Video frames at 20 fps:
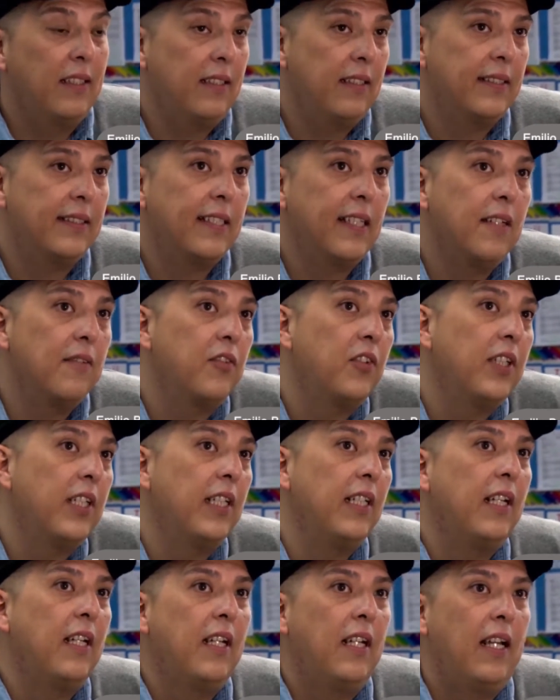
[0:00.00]
to discovery,
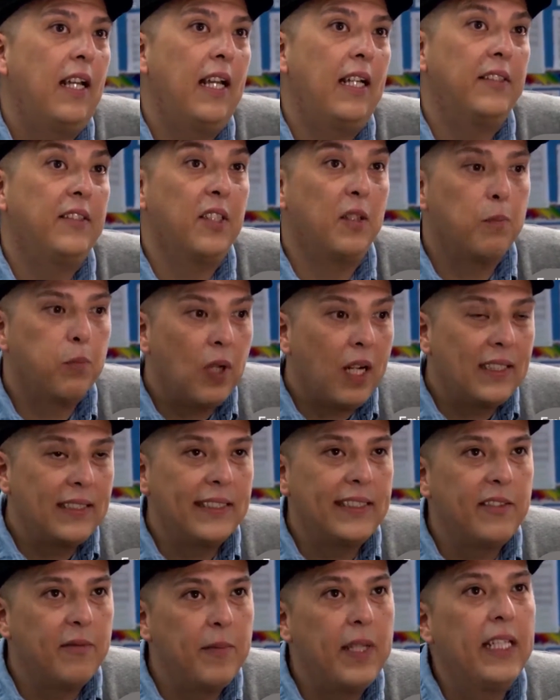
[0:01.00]
and to the
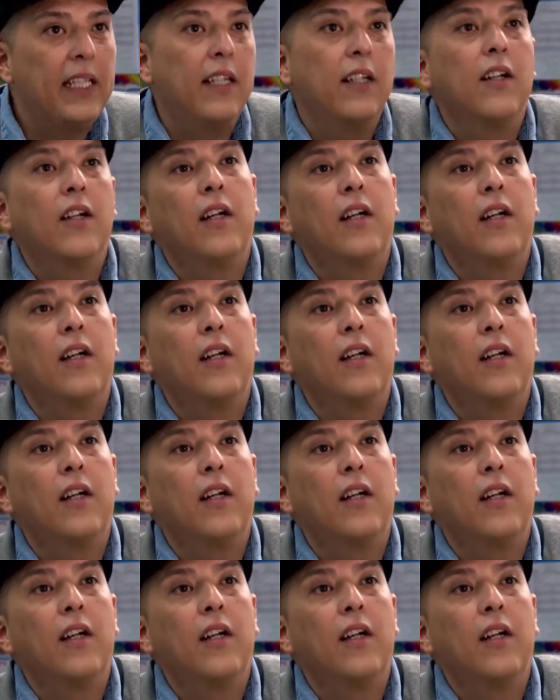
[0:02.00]
process of making